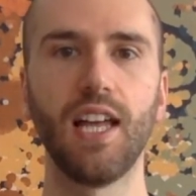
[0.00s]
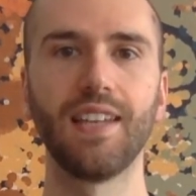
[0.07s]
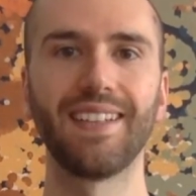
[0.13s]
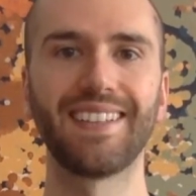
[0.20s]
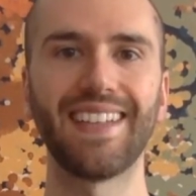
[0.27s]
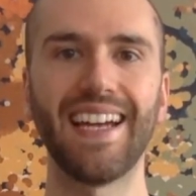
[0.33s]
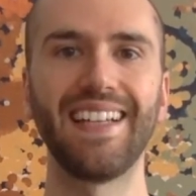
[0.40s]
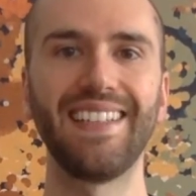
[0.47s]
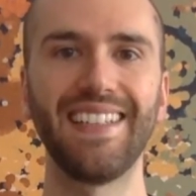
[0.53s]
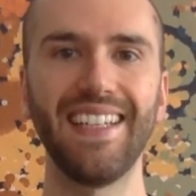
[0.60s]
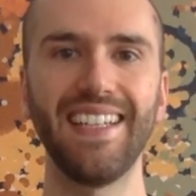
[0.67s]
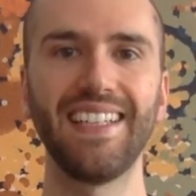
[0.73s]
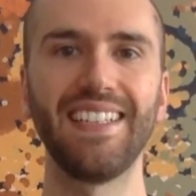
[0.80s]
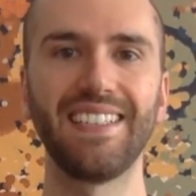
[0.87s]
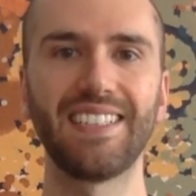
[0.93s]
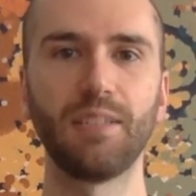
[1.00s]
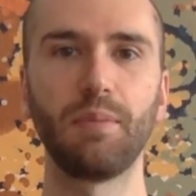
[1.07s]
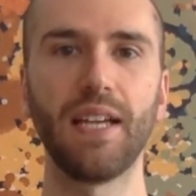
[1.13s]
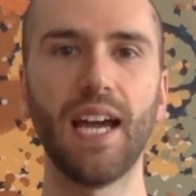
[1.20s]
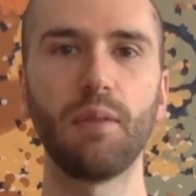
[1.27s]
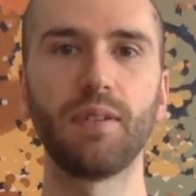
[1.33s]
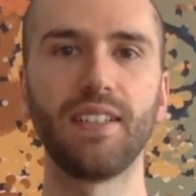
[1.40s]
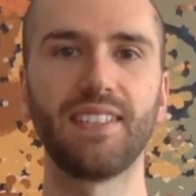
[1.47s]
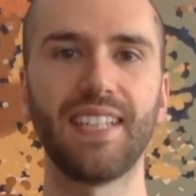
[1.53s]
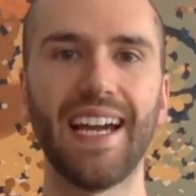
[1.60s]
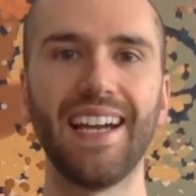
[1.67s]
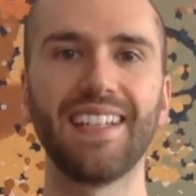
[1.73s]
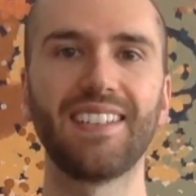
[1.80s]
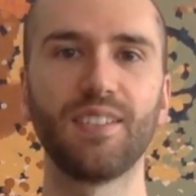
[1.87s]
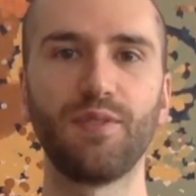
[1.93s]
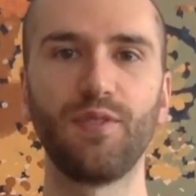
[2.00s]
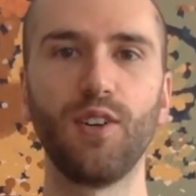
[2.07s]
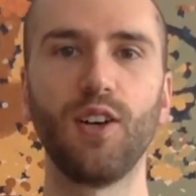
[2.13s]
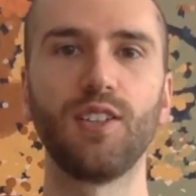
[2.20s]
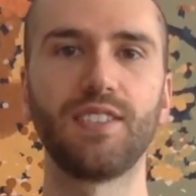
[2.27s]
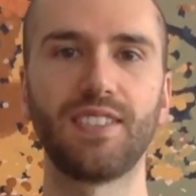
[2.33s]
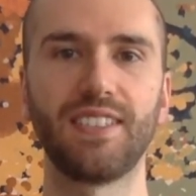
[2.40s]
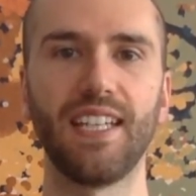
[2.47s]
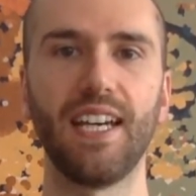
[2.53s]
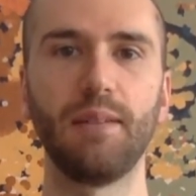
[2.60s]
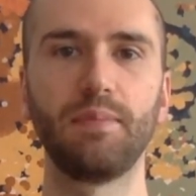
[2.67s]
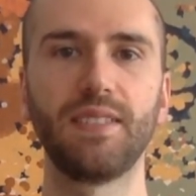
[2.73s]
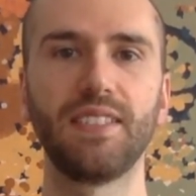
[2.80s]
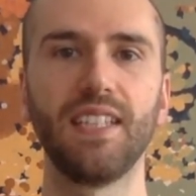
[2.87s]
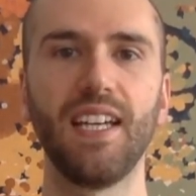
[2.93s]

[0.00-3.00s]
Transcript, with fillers: that they need to be able to take the first steps